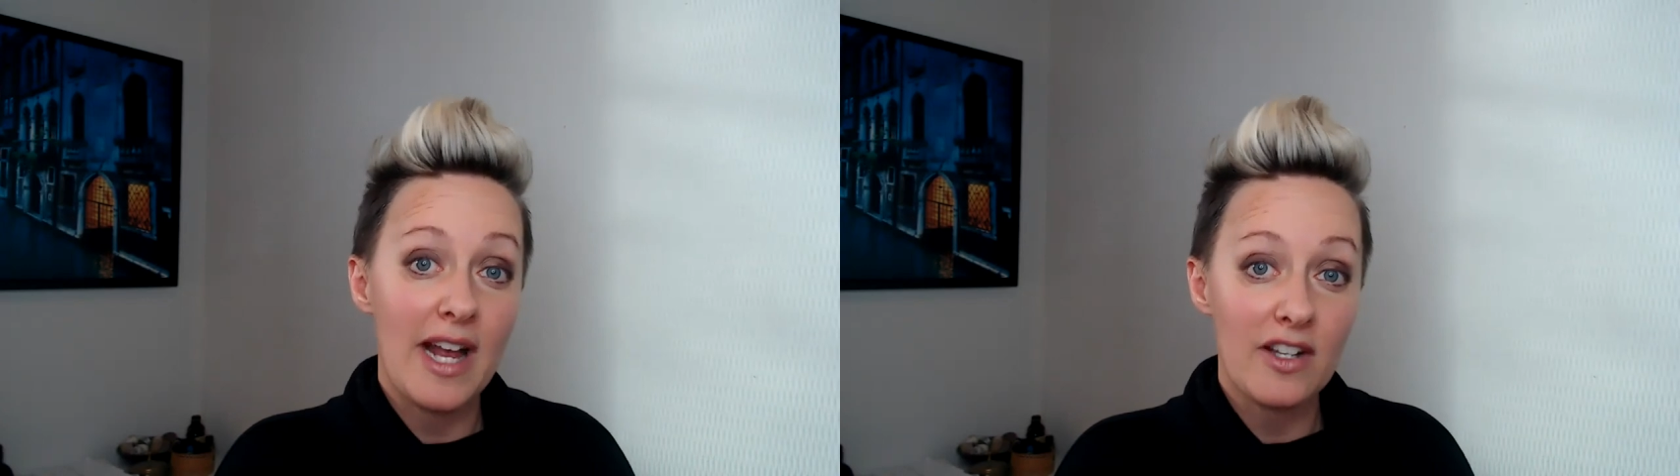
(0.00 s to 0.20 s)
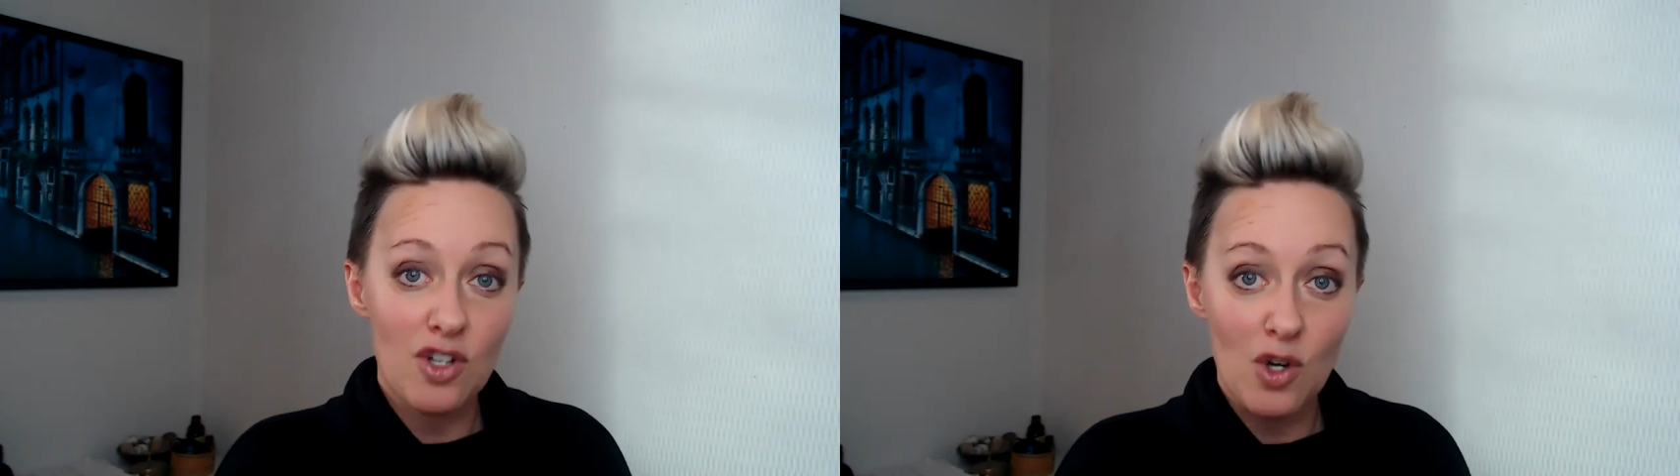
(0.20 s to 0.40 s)

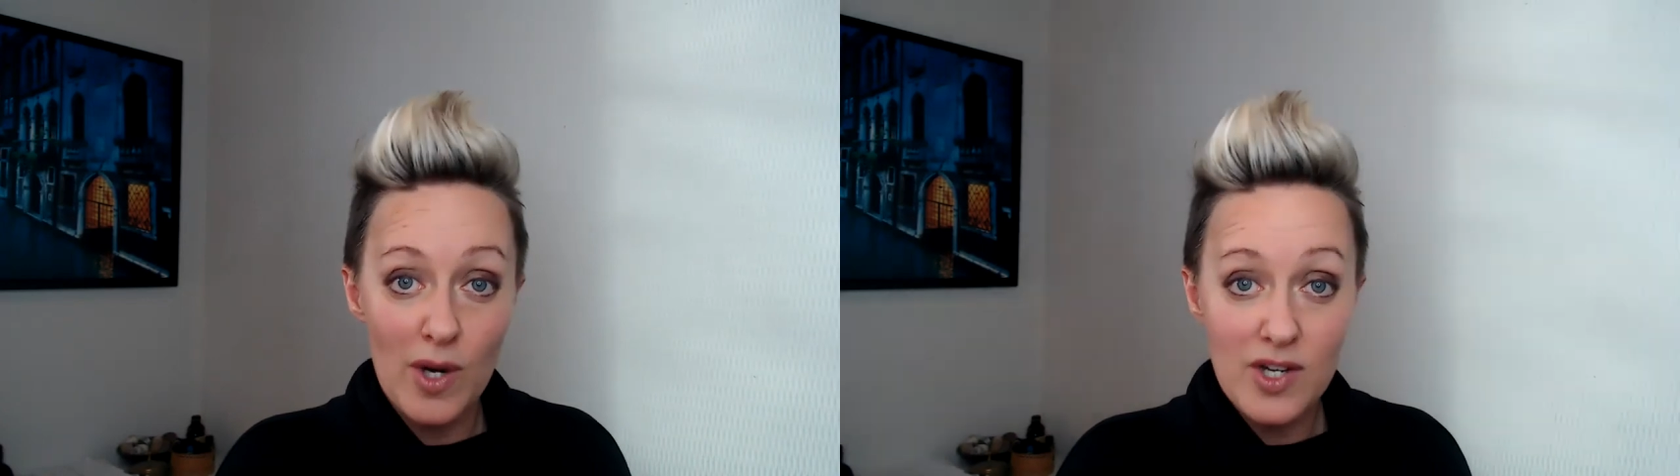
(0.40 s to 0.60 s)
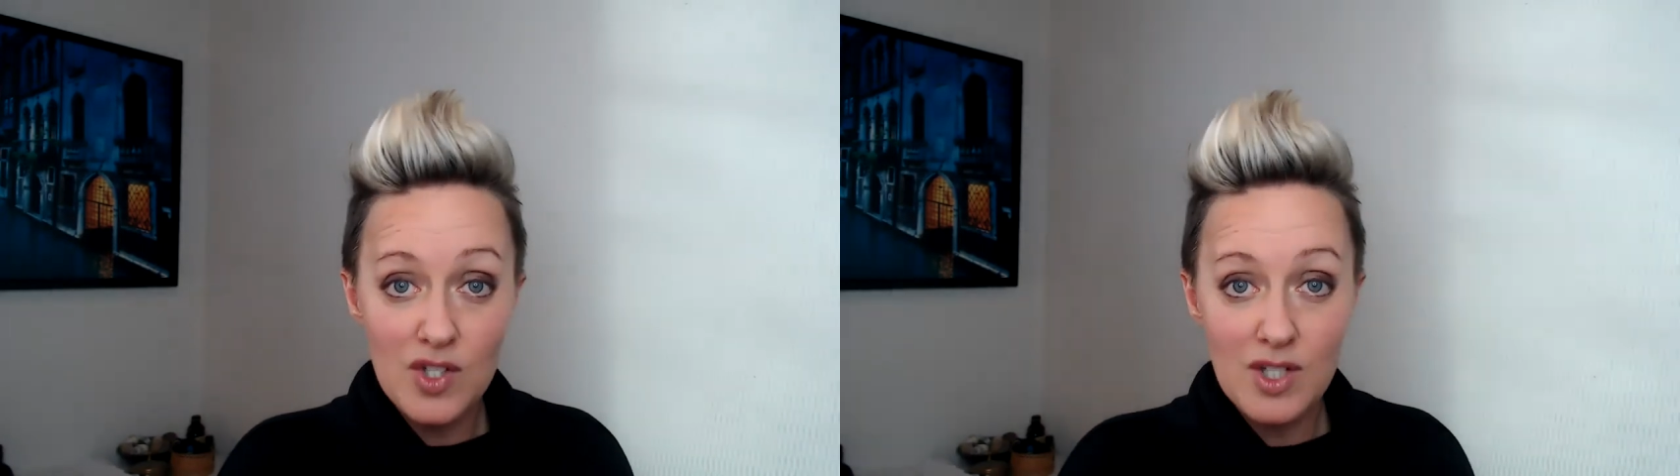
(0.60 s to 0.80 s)
ask your
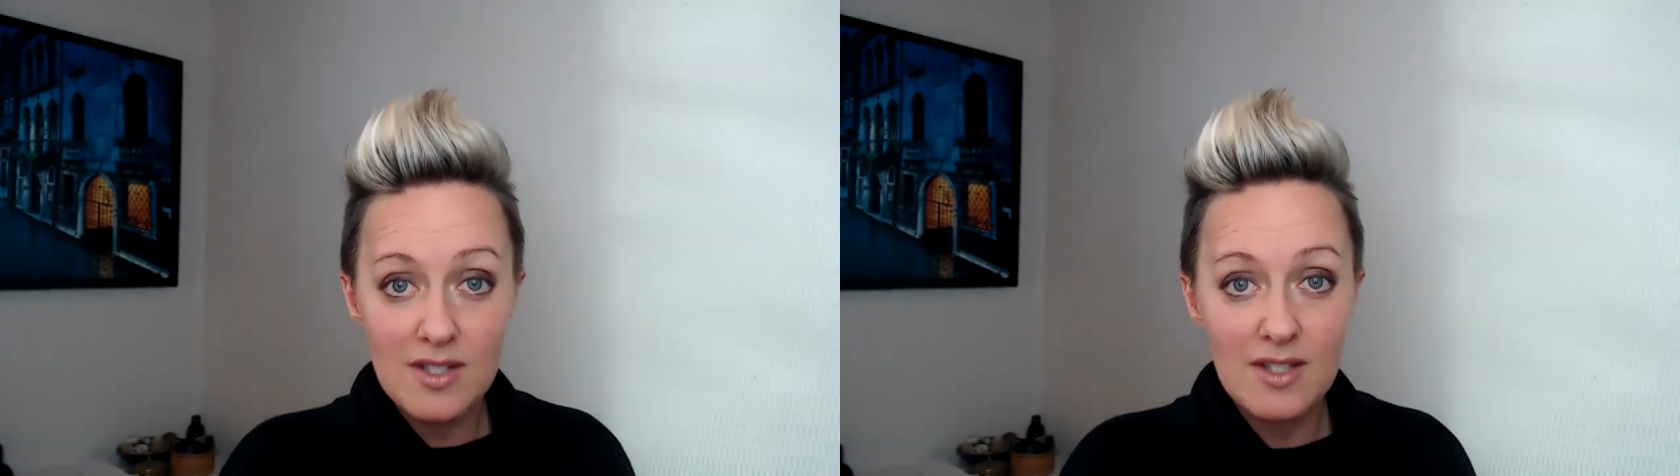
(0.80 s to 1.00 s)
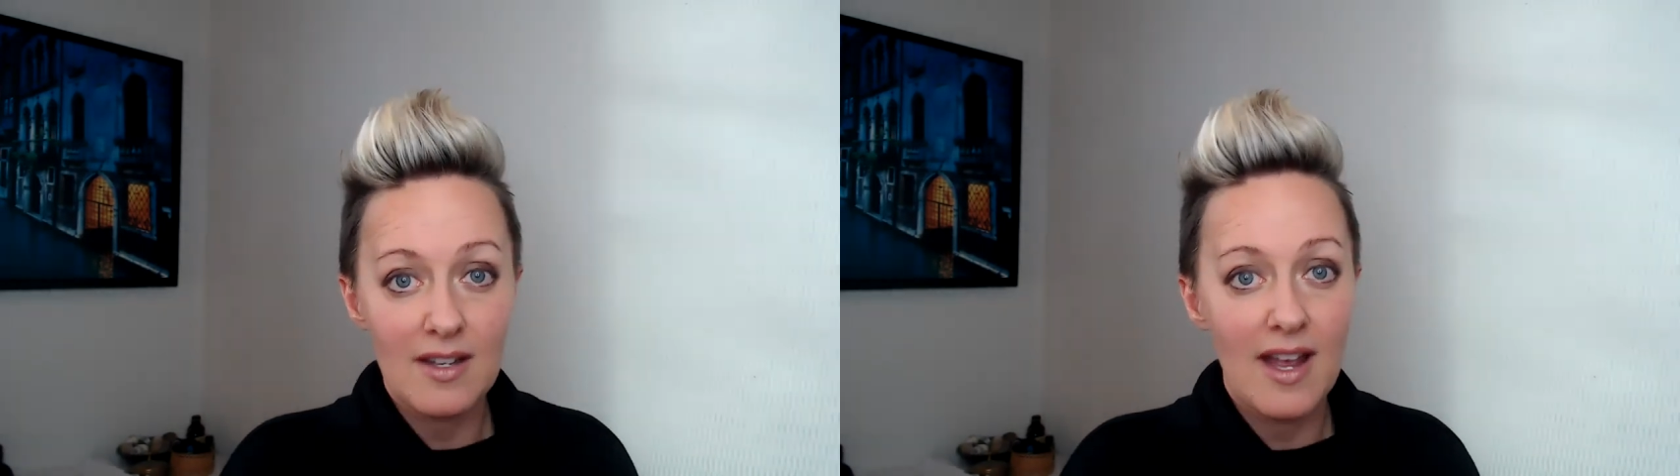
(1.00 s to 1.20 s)

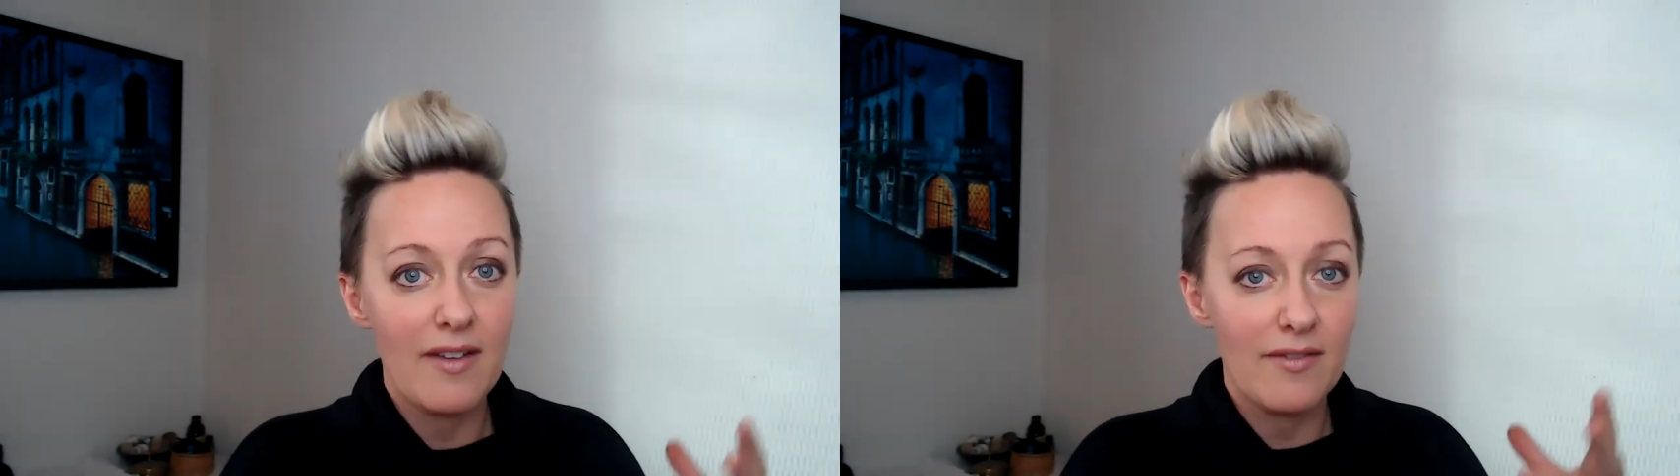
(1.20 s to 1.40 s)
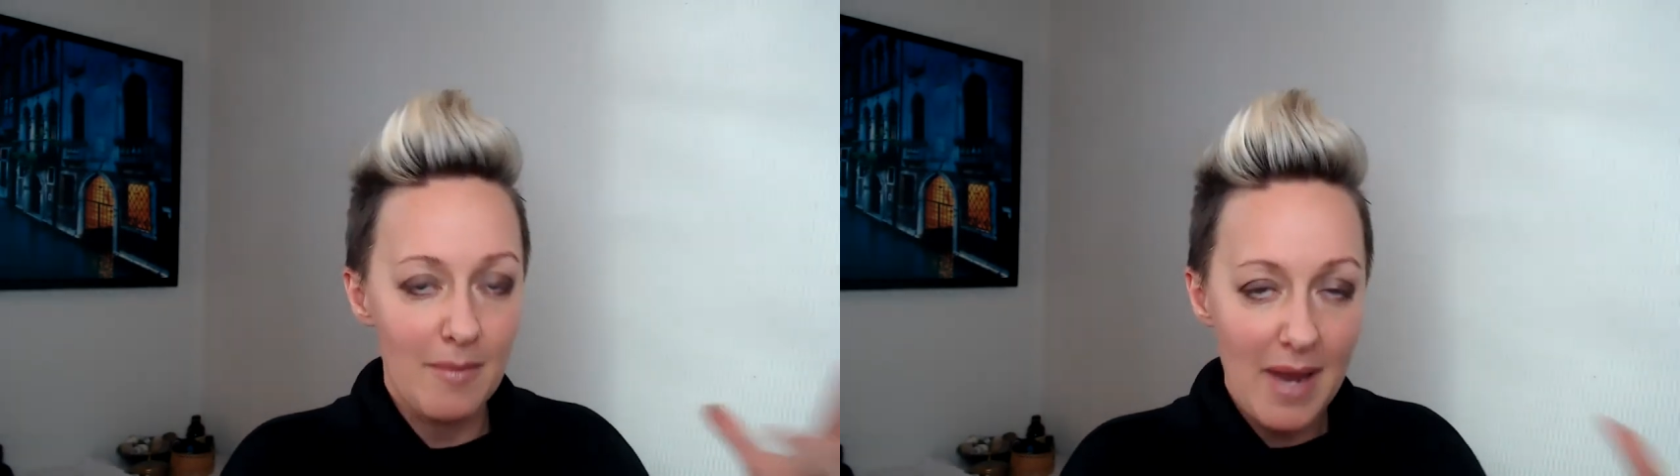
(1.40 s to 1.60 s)
questions and
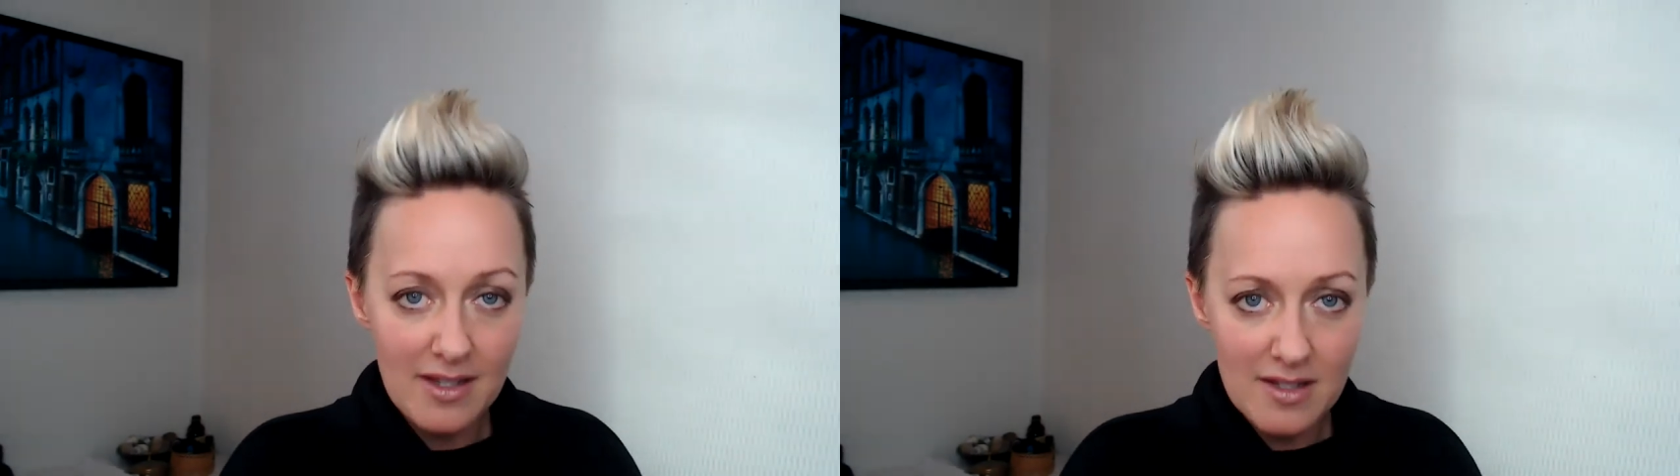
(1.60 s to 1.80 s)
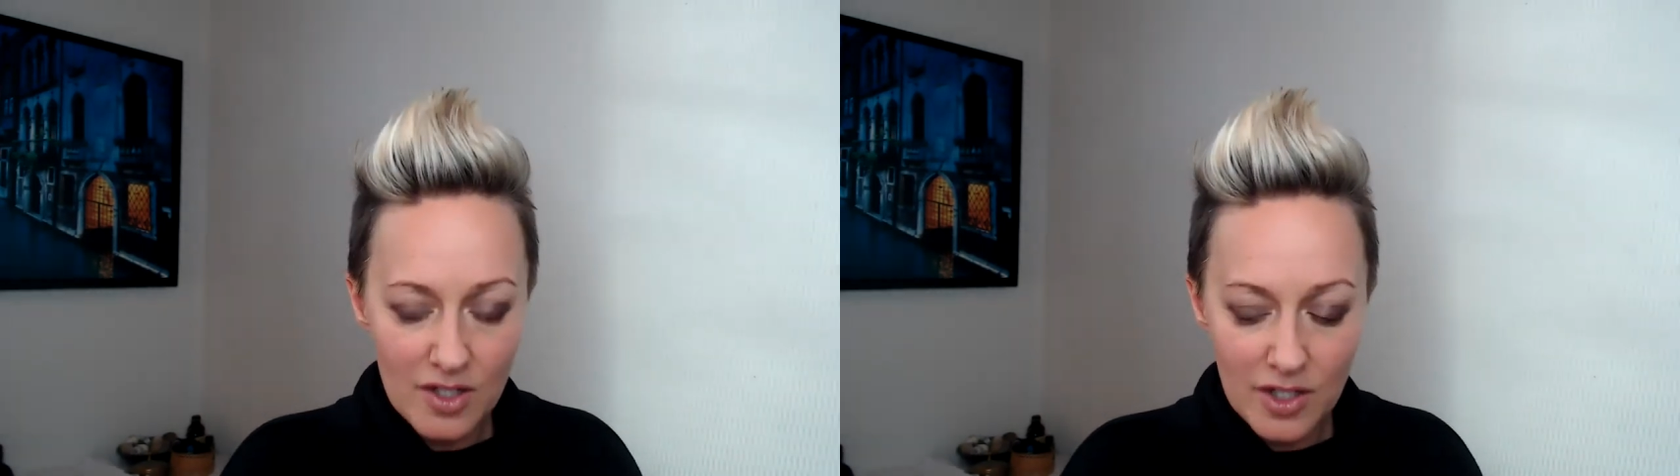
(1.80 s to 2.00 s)
have them
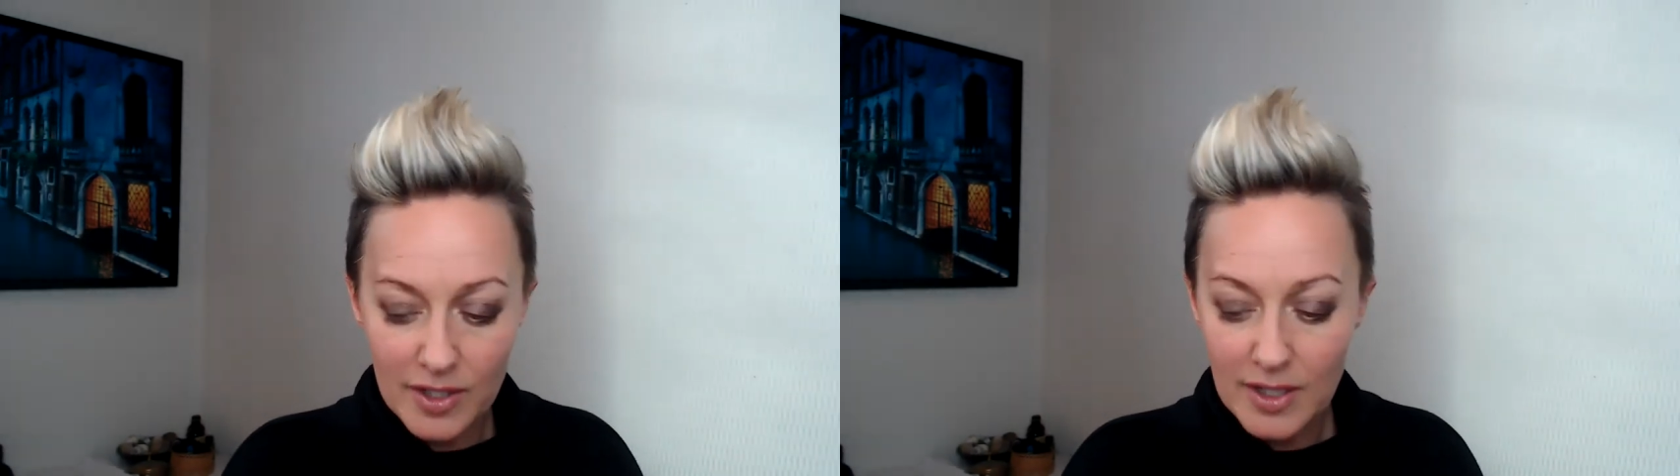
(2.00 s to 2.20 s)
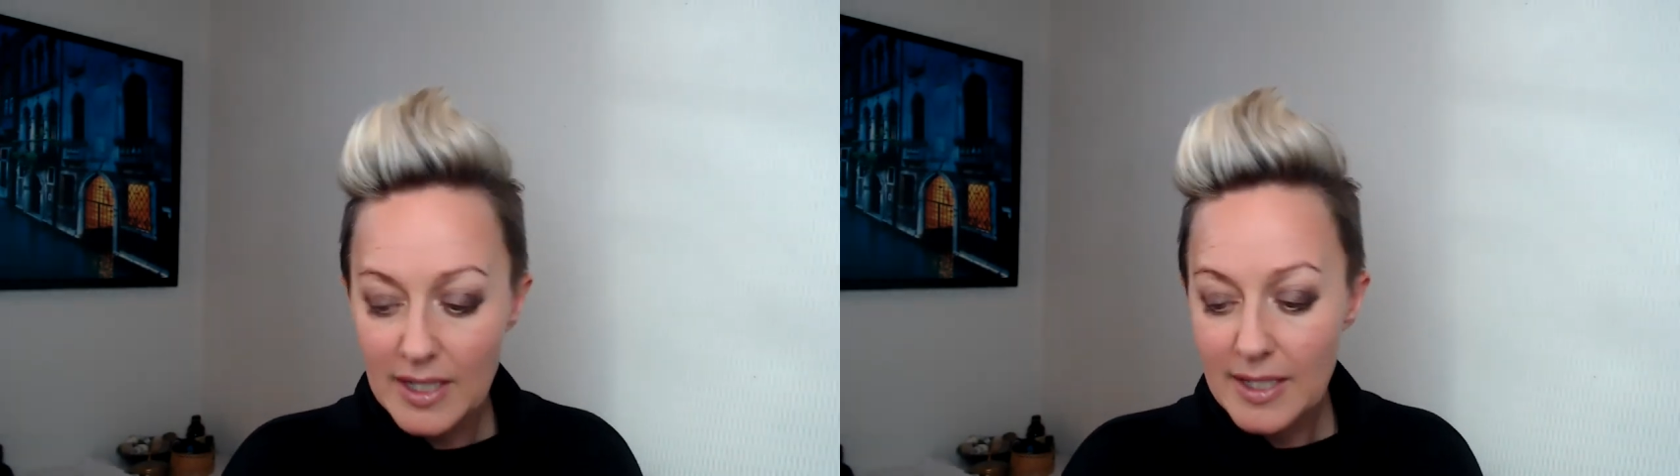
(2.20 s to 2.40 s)
answered